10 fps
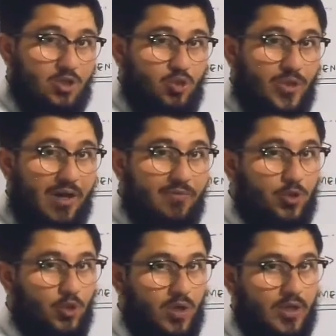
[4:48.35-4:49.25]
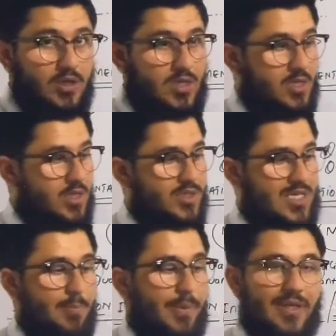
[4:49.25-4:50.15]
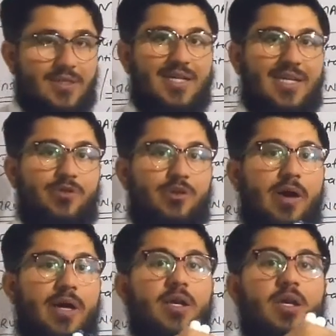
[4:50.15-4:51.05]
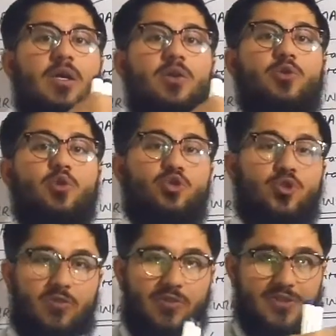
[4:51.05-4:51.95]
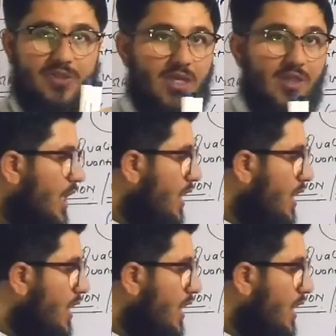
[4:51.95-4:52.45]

So now your sample is surrounded by two solvents.